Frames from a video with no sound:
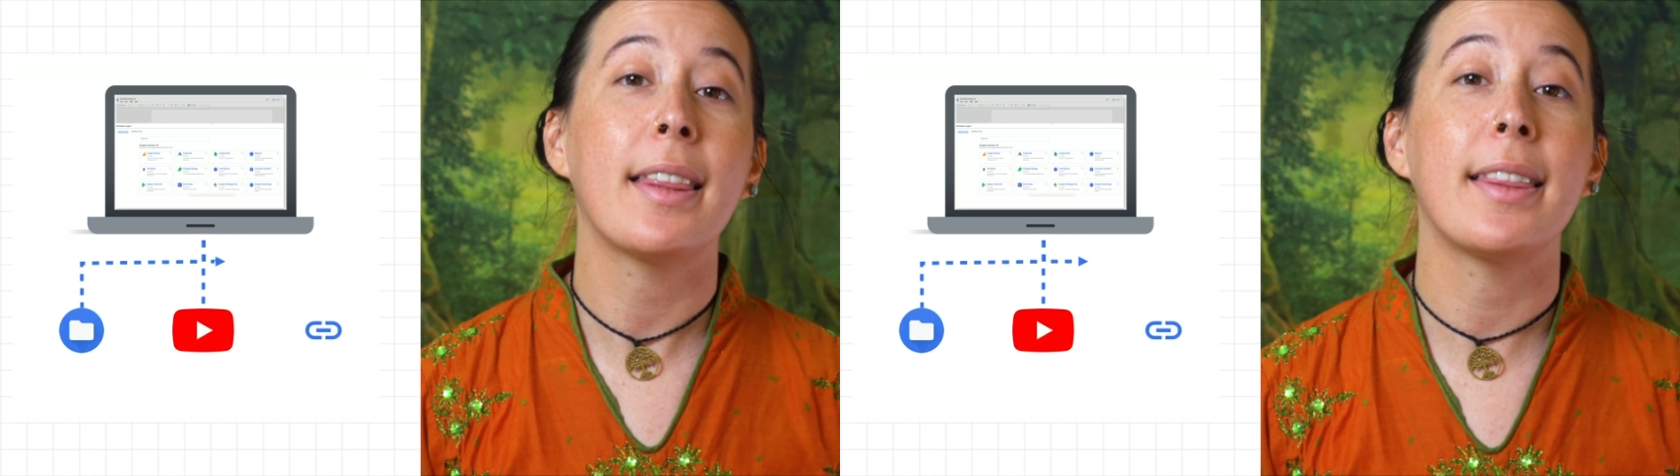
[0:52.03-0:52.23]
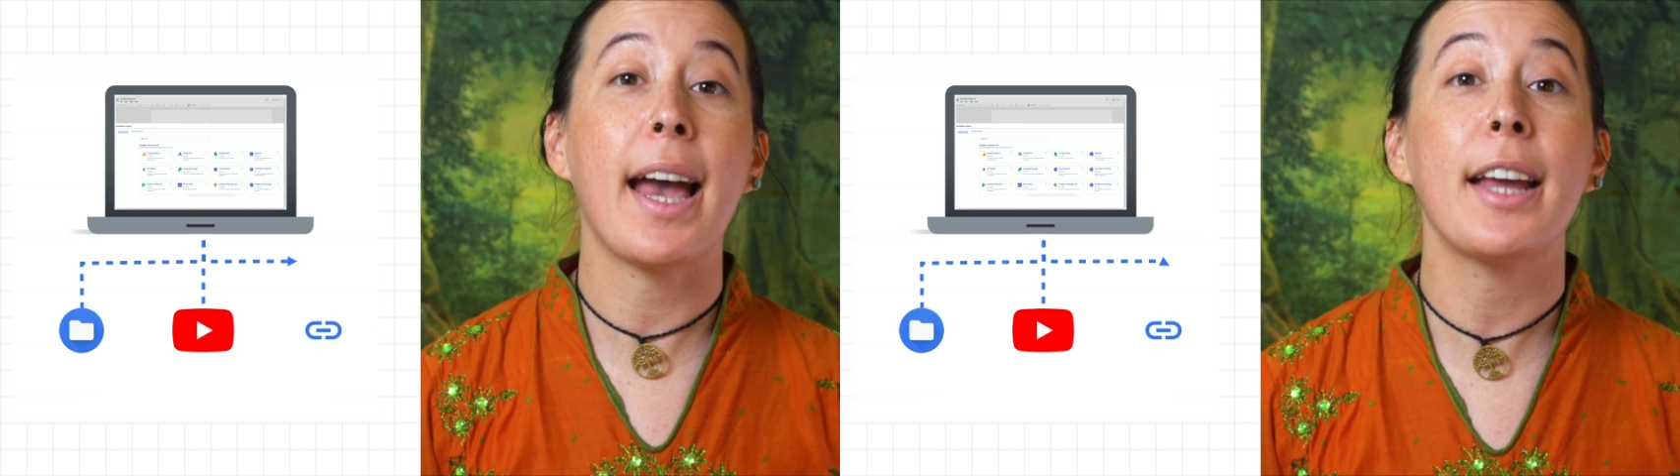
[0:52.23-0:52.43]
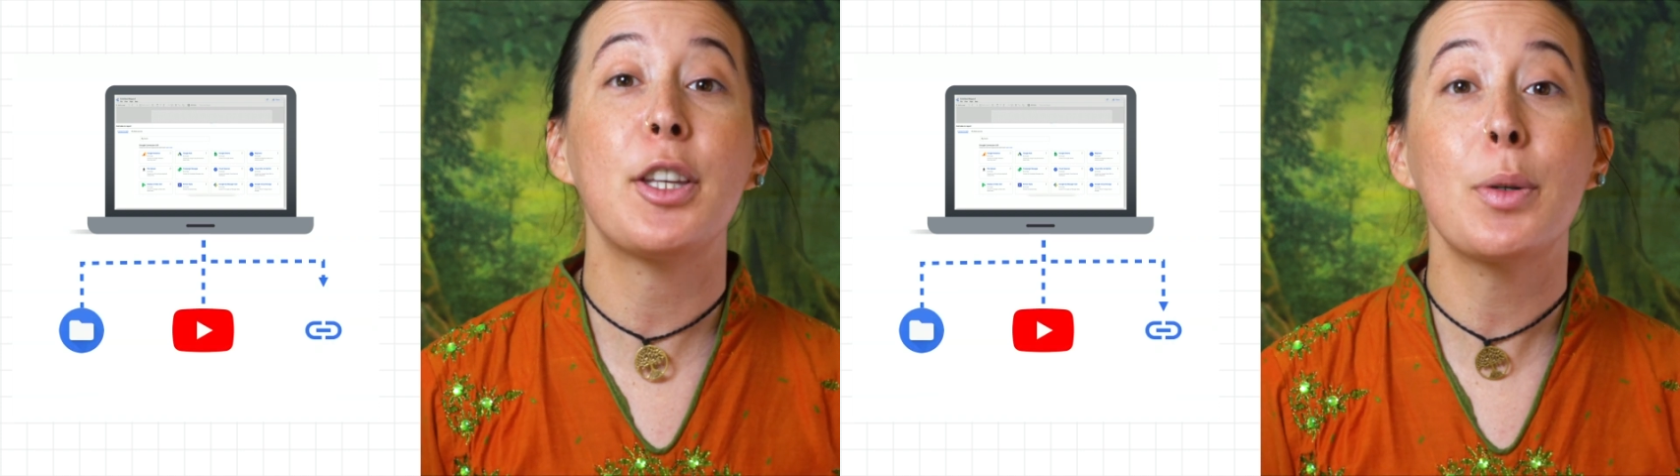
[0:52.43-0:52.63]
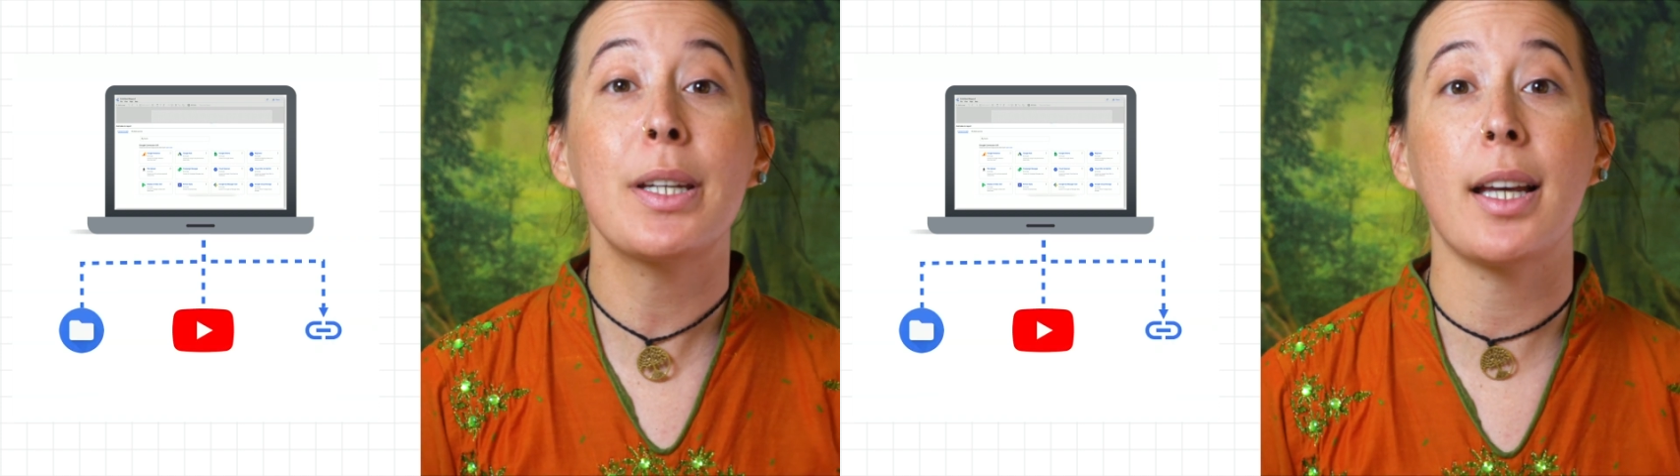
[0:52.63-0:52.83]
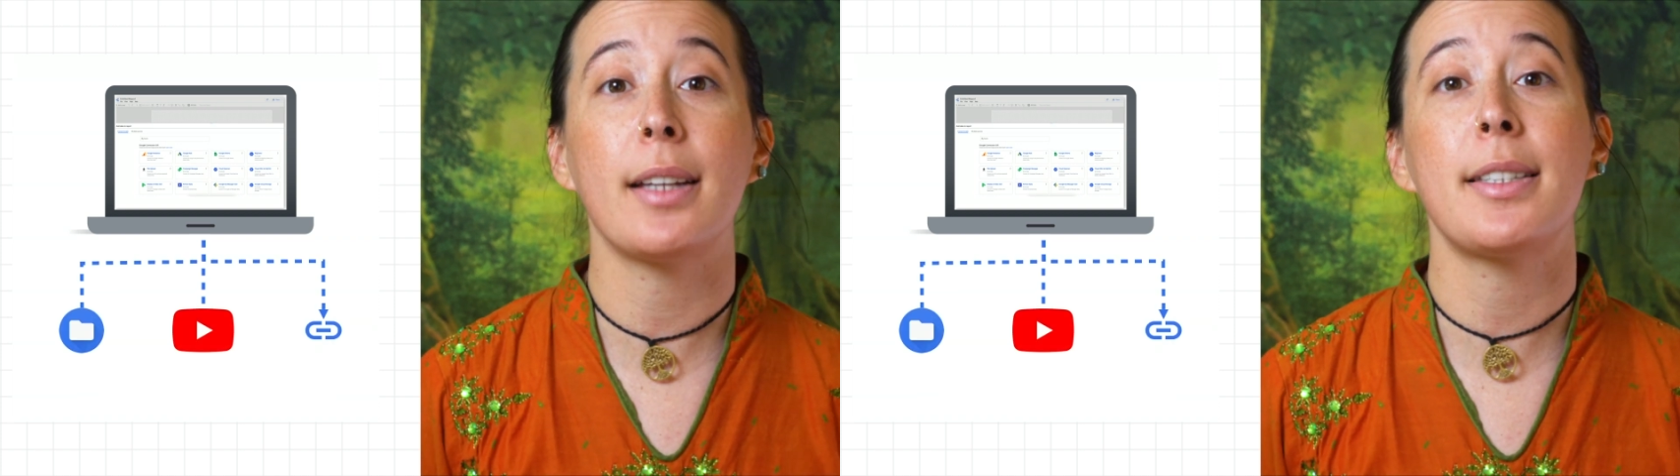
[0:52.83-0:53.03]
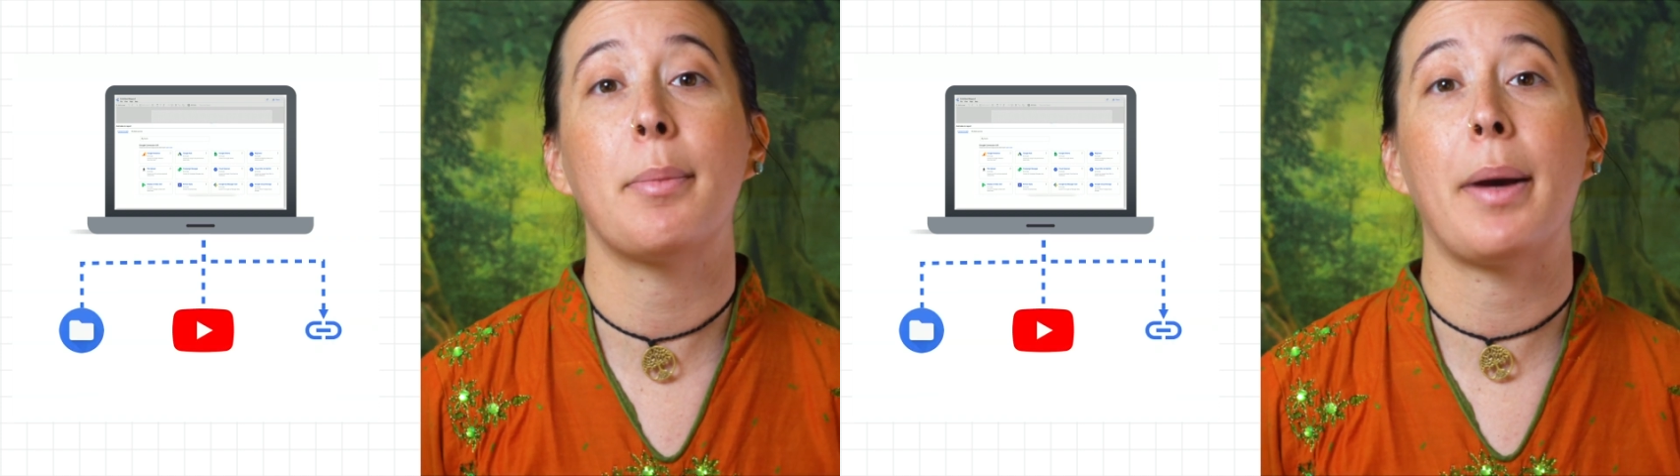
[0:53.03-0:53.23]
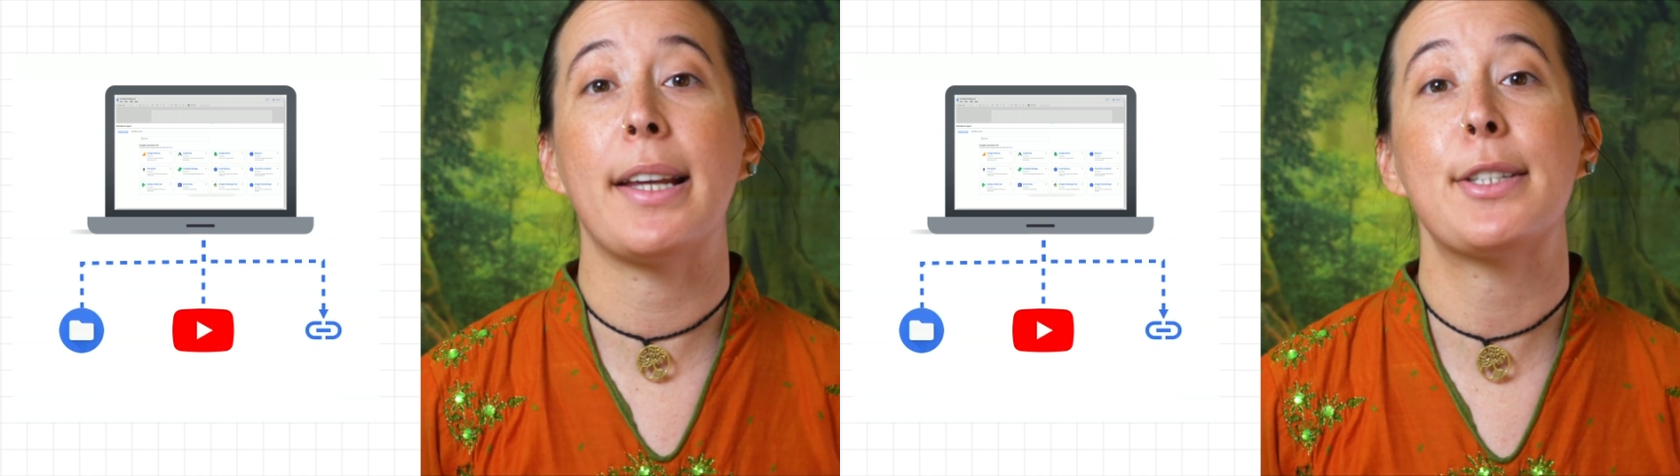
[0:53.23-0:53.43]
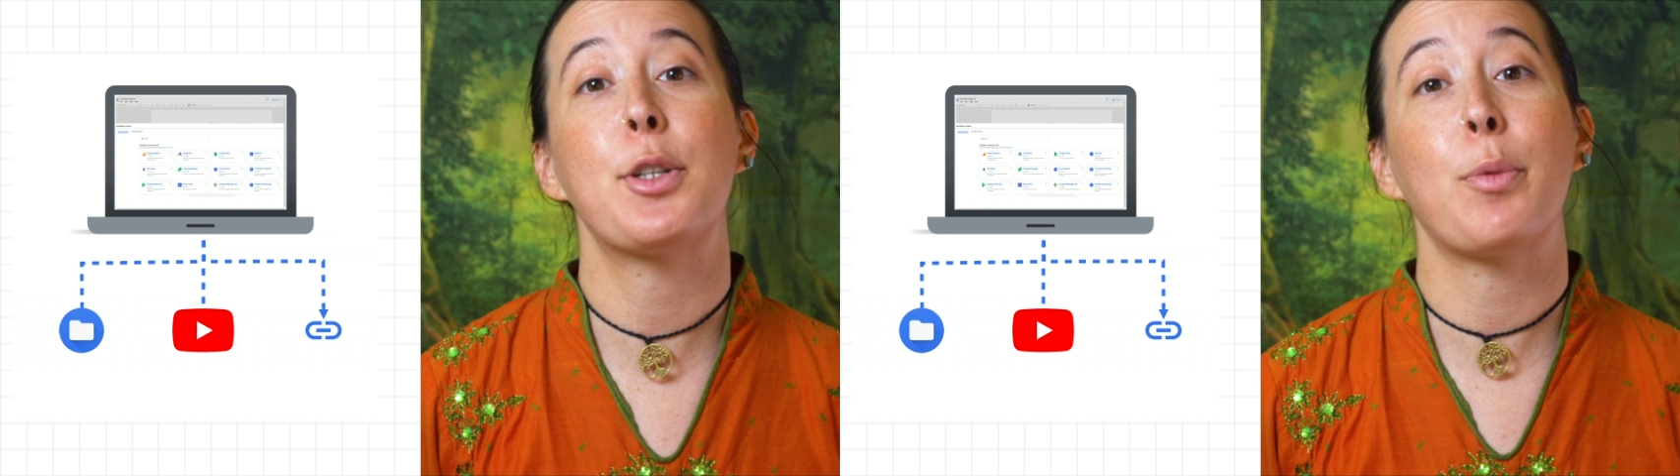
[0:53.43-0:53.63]
that you can
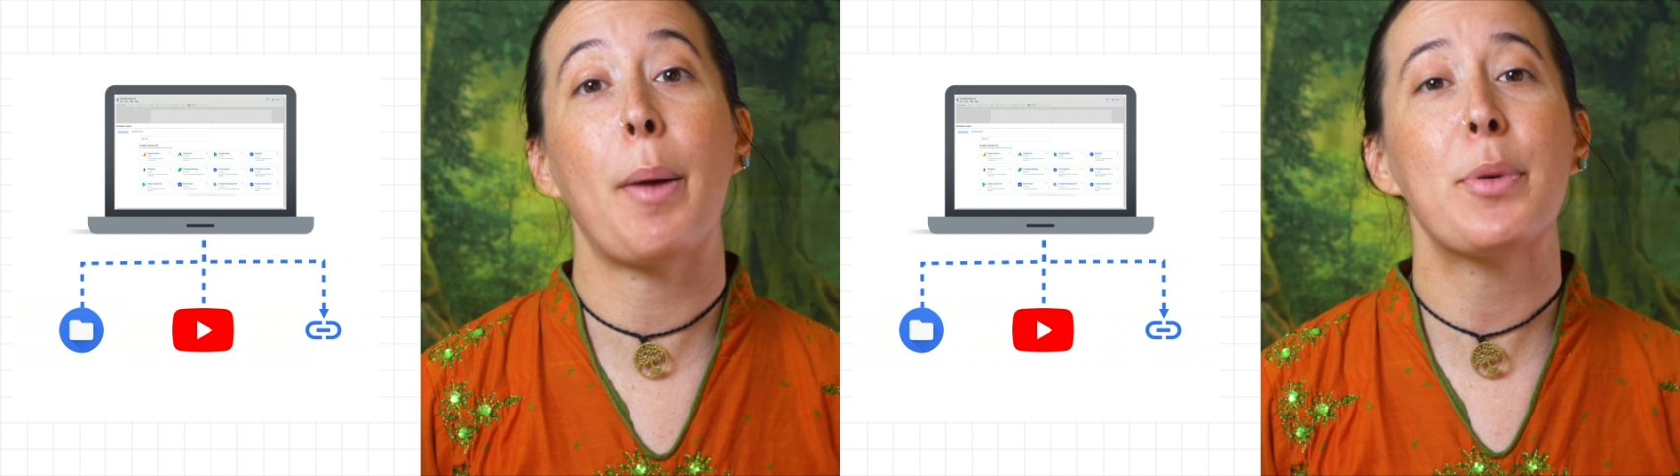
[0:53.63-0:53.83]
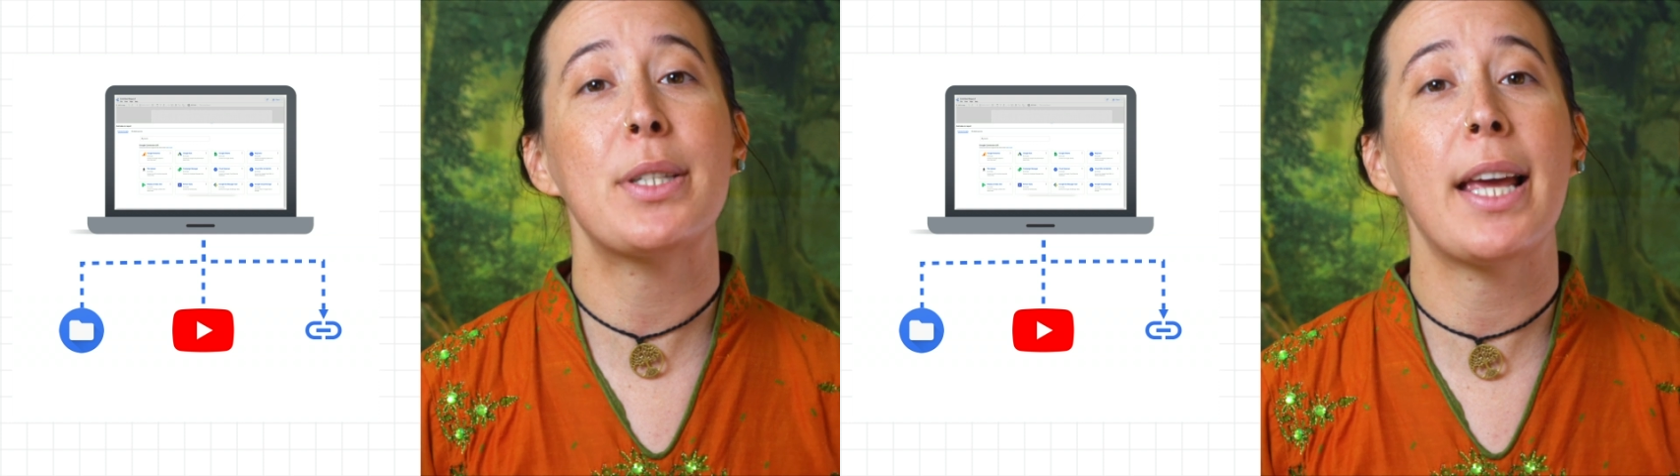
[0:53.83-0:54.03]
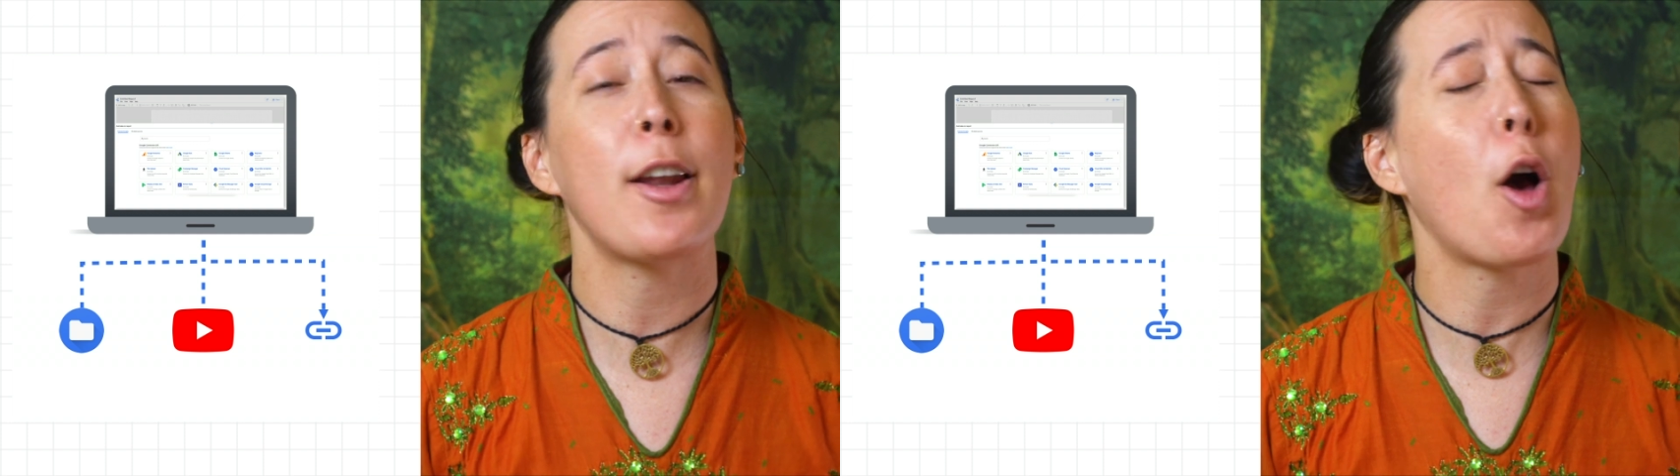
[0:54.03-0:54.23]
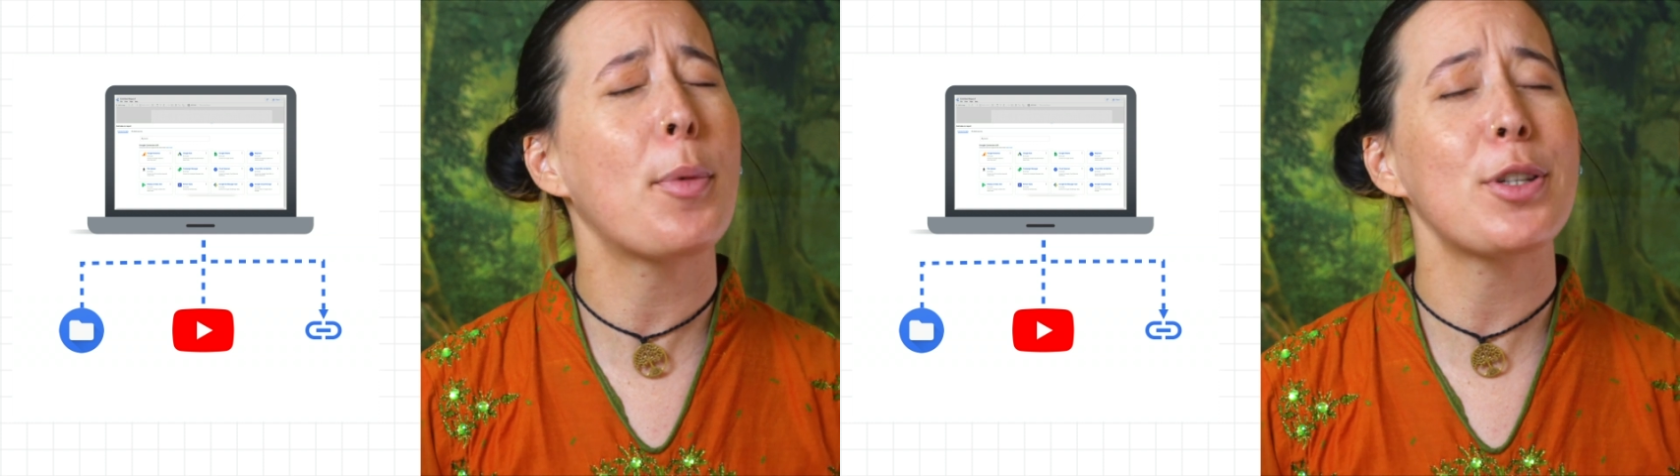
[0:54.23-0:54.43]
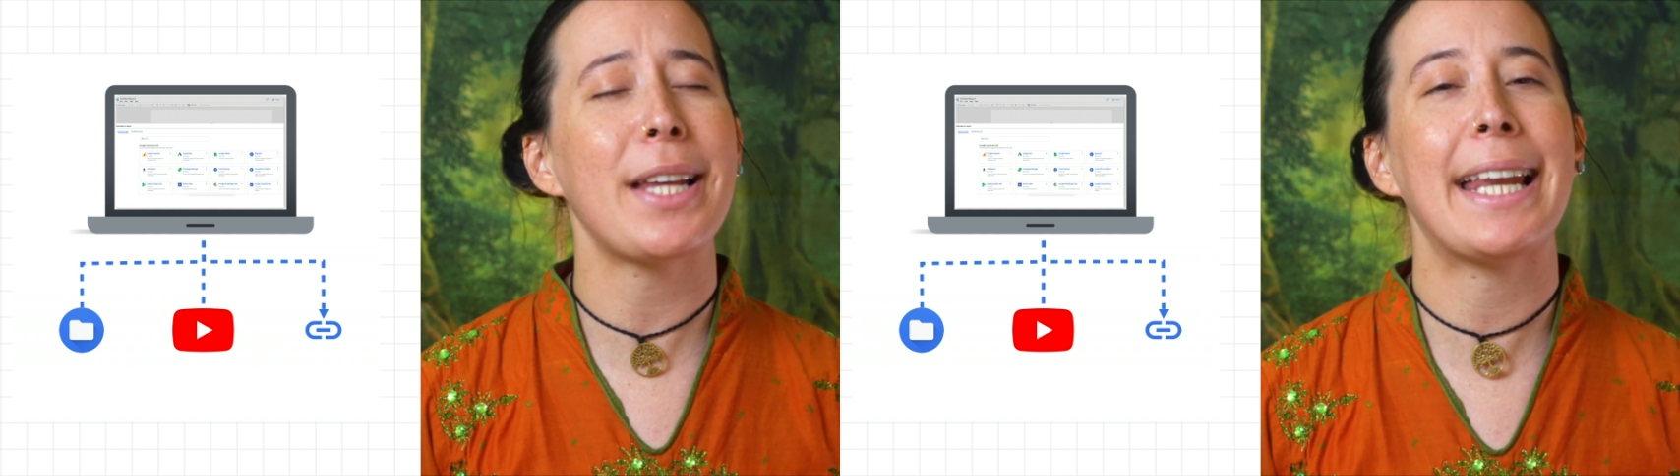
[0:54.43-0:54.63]
customize to represent almost